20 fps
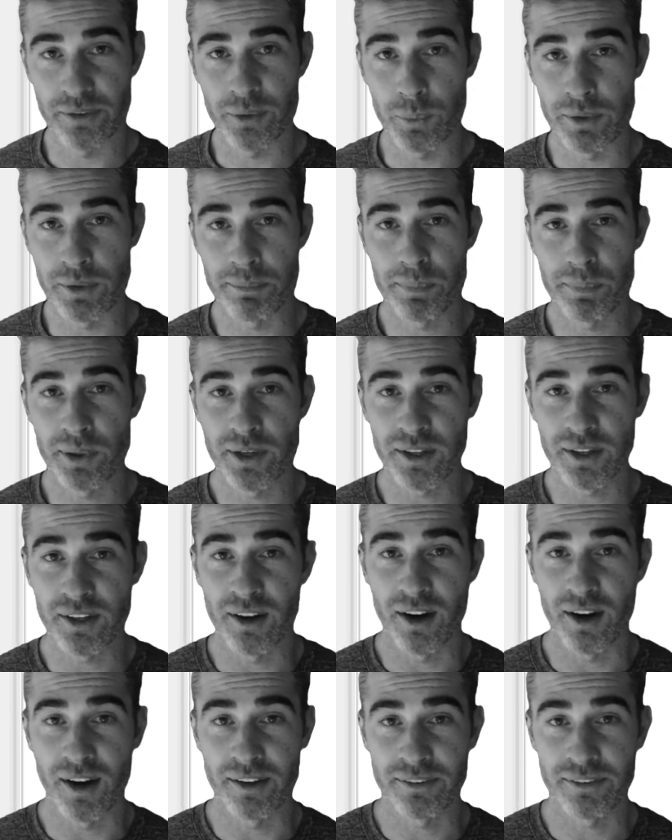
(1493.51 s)
We've put a
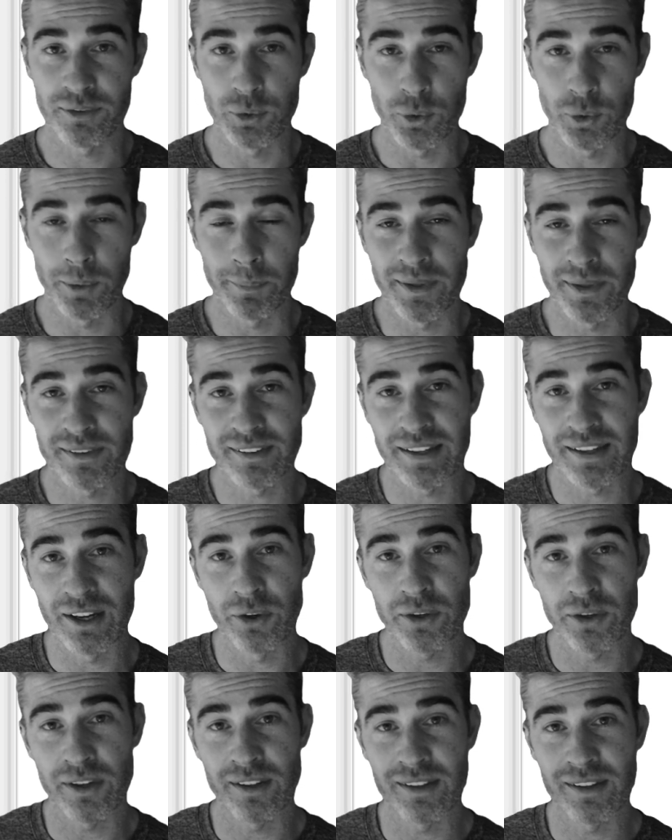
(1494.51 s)
cost to them. It's
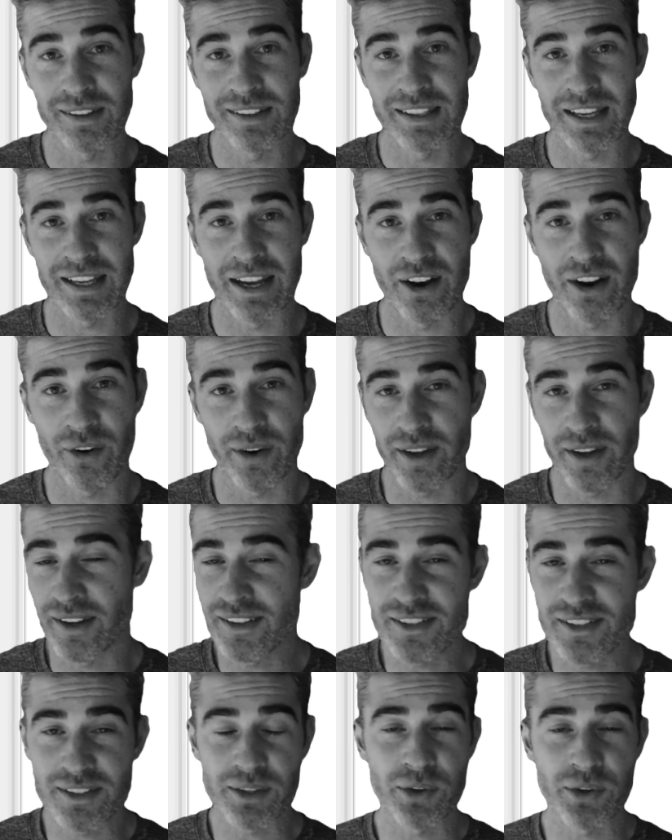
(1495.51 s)
calculating the area.
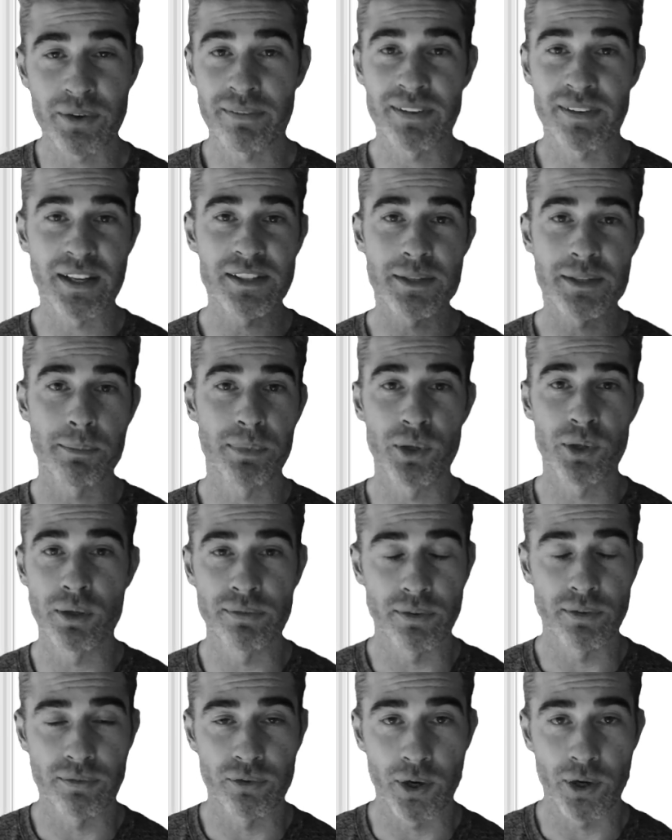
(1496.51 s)
It's giving us a beautiful
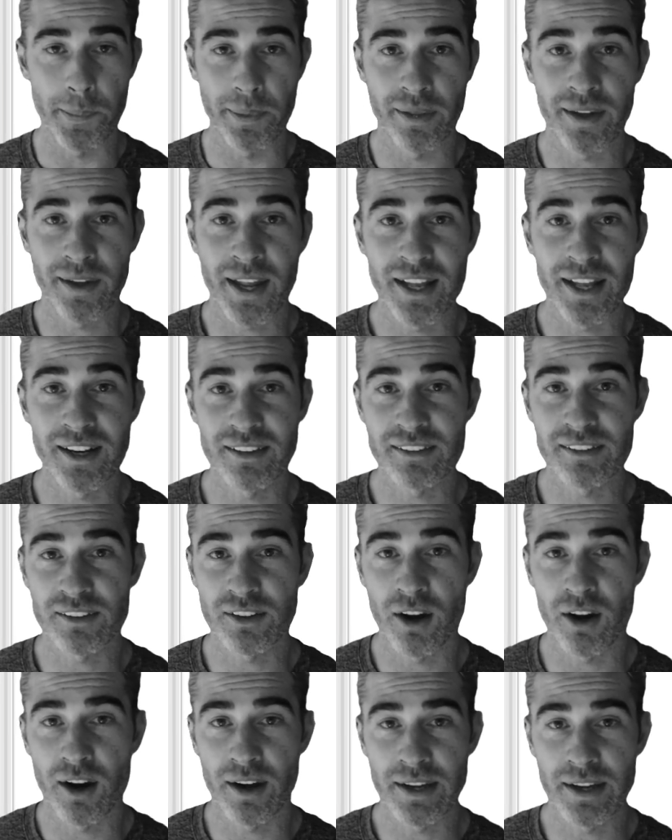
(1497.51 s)
formula, and it's
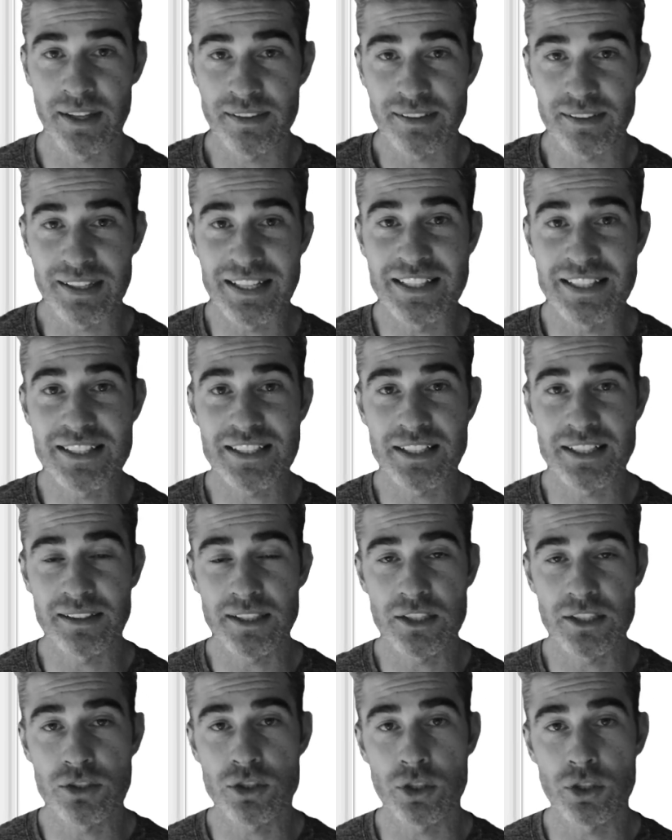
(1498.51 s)
instantly
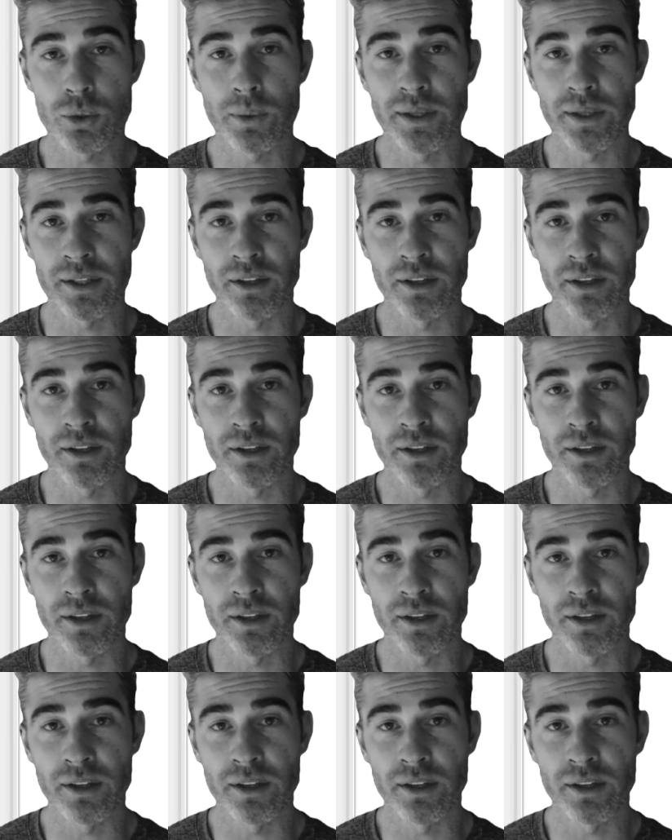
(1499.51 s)
doing